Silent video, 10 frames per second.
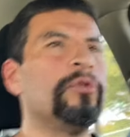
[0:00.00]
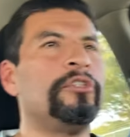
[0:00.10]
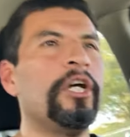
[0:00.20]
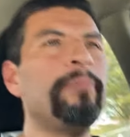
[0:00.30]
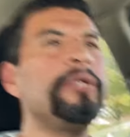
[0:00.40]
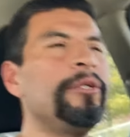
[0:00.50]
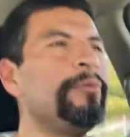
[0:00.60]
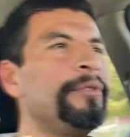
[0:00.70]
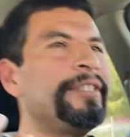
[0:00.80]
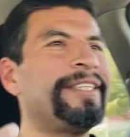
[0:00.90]

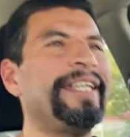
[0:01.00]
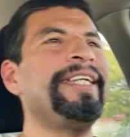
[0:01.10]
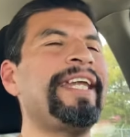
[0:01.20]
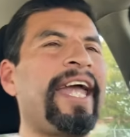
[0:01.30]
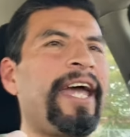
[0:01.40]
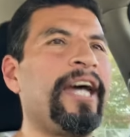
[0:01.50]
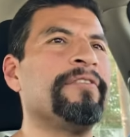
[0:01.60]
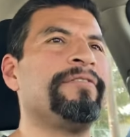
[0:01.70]
WTF.